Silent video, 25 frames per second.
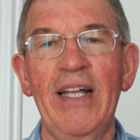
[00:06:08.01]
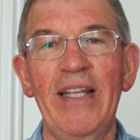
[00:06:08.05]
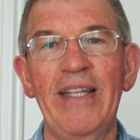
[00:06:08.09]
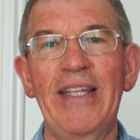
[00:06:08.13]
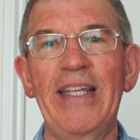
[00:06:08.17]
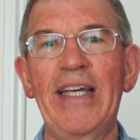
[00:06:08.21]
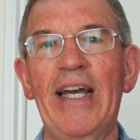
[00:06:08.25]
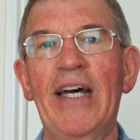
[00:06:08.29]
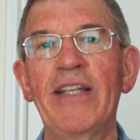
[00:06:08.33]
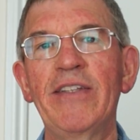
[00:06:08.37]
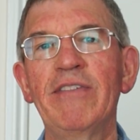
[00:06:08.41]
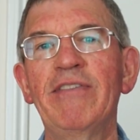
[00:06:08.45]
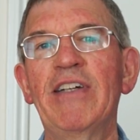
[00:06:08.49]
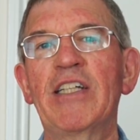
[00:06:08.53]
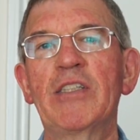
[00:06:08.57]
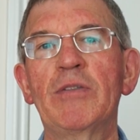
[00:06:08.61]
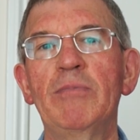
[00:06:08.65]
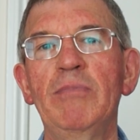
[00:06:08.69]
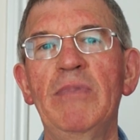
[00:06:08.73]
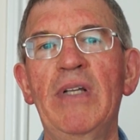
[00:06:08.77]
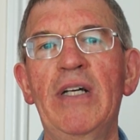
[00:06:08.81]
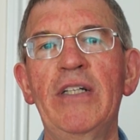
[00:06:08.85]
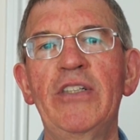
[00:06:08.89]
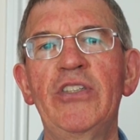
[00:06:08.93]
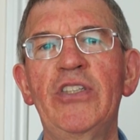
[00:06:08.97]
The other
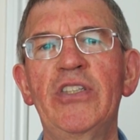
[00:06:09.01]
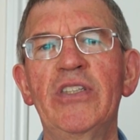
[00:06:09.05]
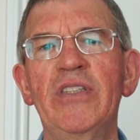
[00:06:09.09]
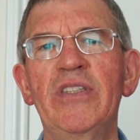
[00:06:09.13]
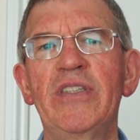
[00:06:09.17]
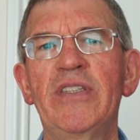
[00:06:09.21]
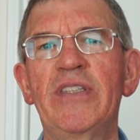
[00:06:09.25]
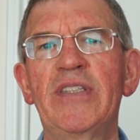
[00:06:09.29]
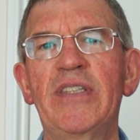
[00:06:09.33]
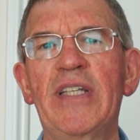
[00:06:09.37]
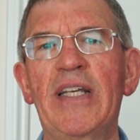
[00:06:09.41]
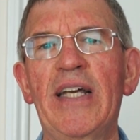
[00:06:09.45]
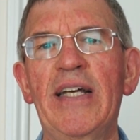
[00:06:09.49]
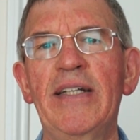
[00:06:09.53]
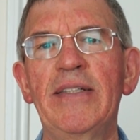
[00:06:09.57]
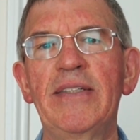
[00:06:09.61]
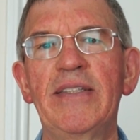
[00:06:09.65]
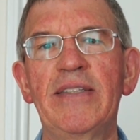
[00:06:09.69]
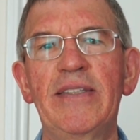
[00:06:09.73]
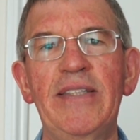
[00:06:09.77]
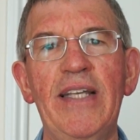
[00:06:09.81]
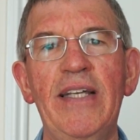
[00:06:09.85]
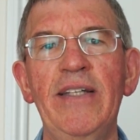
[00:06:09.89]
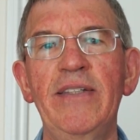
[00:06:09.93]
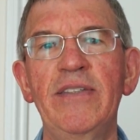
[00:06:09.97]
explanation
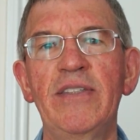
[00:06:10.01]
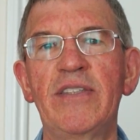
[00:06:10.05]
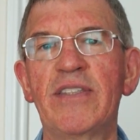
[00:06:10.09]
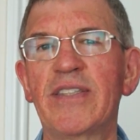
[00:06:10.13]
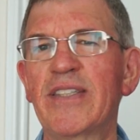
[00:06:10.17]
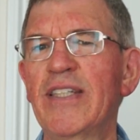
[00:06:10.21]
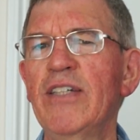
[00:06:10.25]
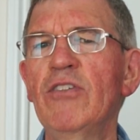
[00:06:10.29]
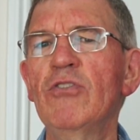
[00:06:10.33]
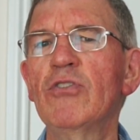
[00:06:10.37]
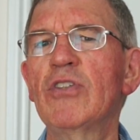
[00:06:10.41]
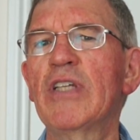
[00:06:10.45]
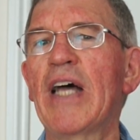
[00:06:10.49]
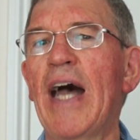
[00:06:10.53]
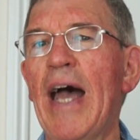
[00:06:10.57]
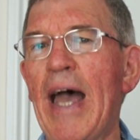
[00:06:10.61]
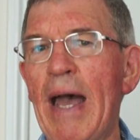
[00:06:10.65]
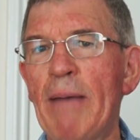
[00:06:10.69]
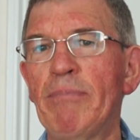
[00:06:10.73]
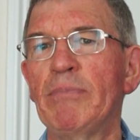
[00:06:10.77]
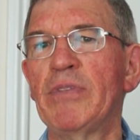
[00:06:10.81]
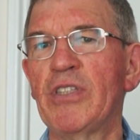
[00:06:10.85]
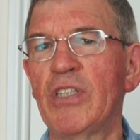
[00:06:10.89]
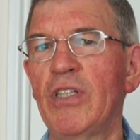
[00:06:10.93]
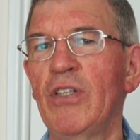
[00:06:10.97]
says skills are
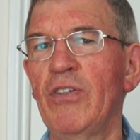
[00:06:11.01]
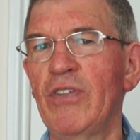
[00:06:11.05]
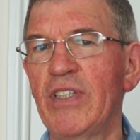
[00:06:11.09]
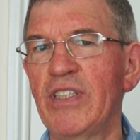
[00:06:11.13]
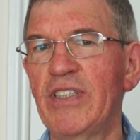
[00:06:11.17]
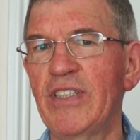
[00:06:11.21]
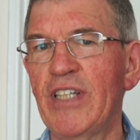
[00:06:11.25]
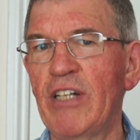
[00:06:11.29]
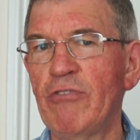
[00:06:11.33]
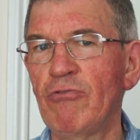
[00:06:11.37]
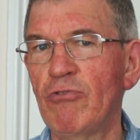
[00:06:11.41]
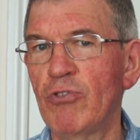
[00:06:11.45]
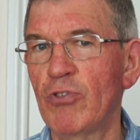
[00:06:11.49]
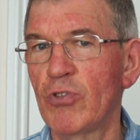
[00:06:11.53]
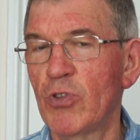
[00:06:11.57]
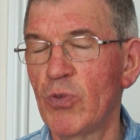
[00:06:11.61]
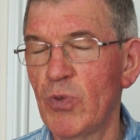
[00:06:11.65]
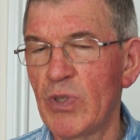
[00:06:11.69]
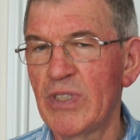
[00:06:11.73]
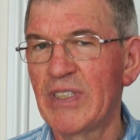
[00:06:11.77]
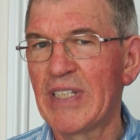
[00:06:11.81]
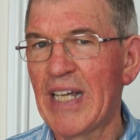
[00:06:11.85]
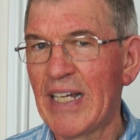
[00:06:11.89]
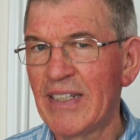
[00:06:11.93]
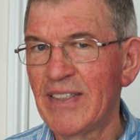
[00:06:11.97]
absolutely central to
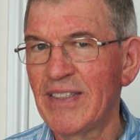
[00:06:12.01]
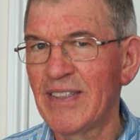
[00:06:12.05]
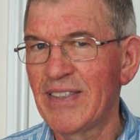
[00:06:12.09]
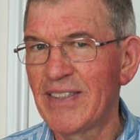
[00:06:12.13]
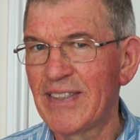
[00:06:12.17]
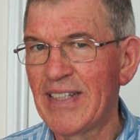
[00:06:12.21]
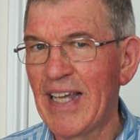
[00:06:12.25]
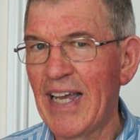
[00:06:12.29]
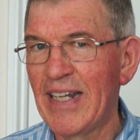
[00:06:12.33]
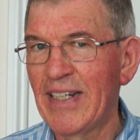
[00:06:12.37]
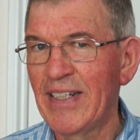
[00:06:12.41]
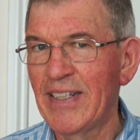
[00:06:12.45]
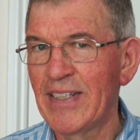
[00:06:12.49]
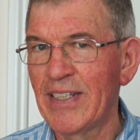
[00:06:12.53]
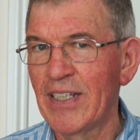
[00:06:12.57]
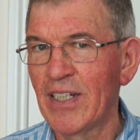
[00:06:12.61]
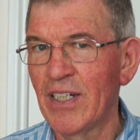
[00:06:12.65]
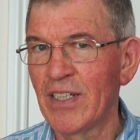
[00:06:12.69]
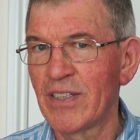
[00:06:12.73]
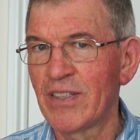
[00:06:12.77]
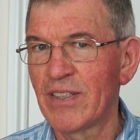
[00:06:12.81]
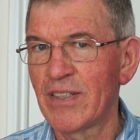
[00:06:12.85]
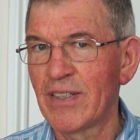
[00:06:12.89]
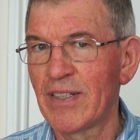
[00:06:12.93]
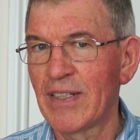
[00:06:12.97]
us understanding the
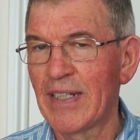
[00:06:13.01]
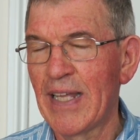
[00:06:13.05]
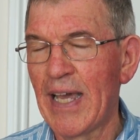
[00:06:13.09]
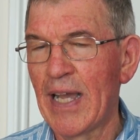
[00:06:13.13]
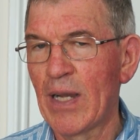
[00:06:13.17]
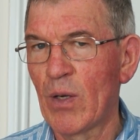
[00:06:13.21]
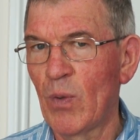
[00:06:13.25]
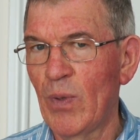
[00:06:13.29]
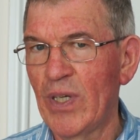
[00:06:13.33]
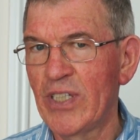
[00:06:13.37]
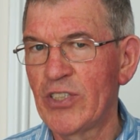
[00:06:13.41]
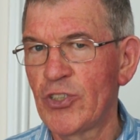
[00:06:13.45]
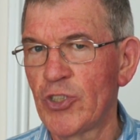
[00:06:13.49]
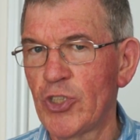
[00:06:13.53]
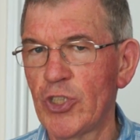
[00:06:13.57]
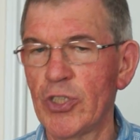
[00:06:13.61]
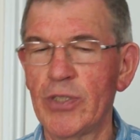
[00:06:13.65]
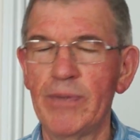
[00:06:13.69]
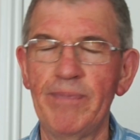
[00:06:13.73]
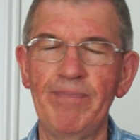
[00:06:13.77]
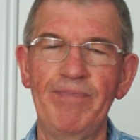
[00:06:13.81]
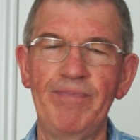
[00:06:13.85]
answer to that question.